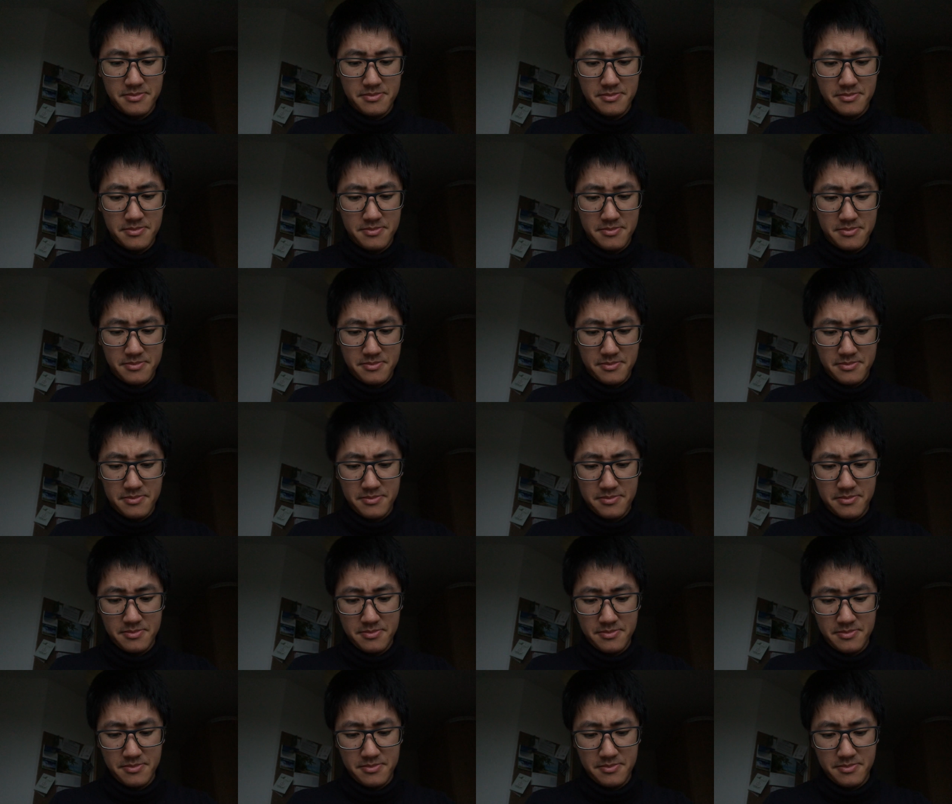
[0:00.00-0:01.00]

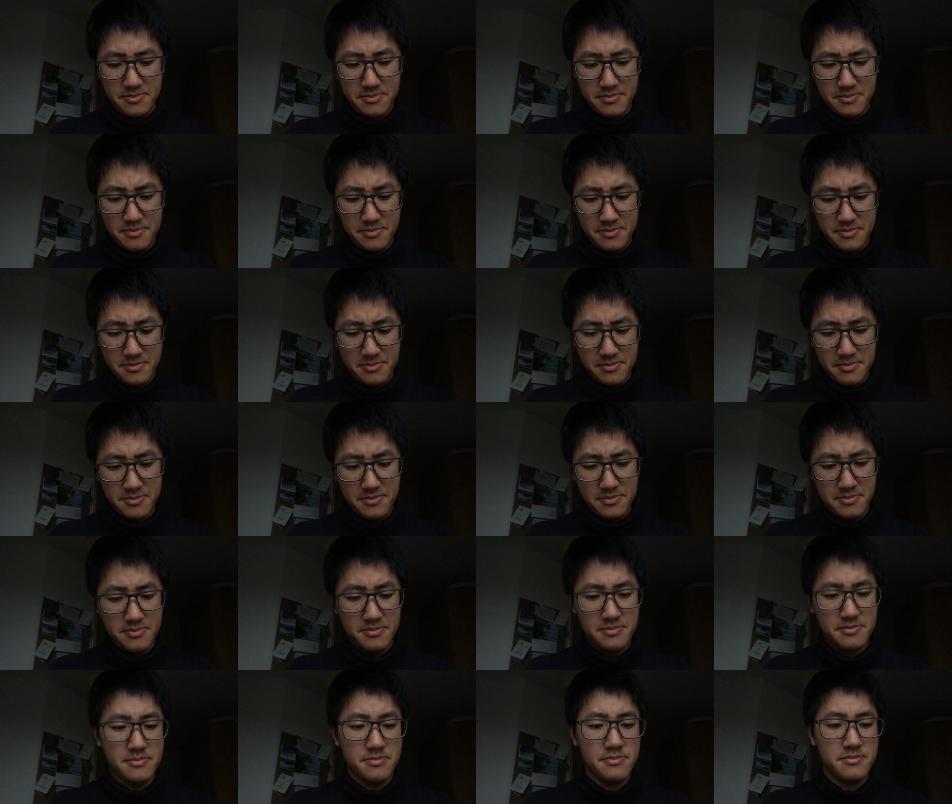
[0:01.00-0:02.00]

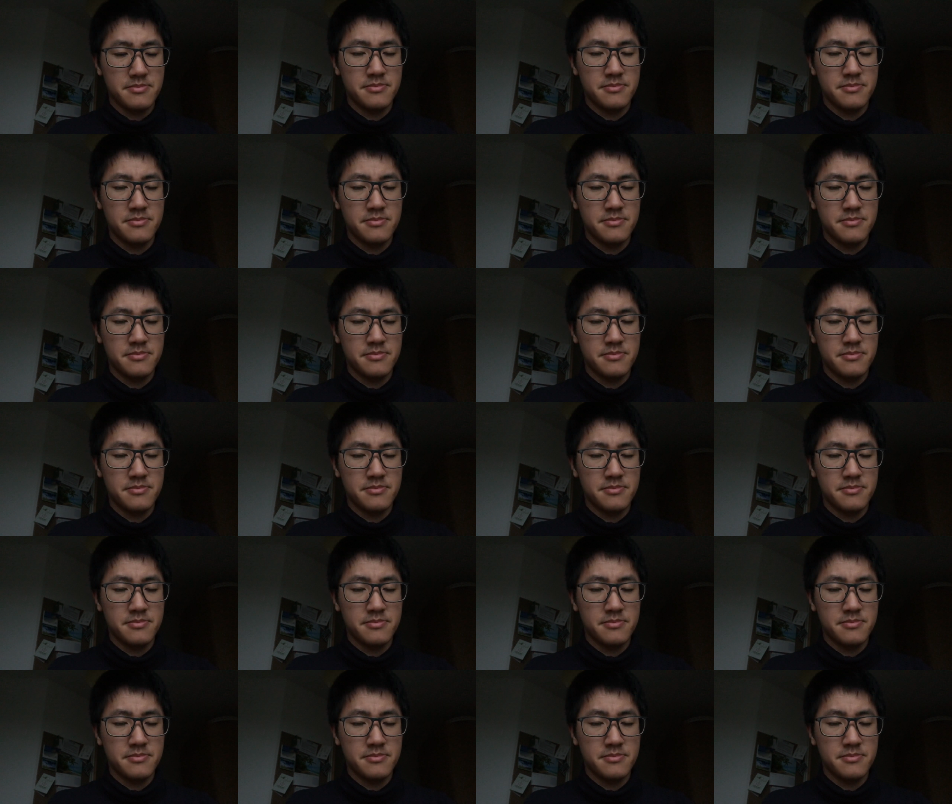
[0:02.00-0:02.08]
(silence)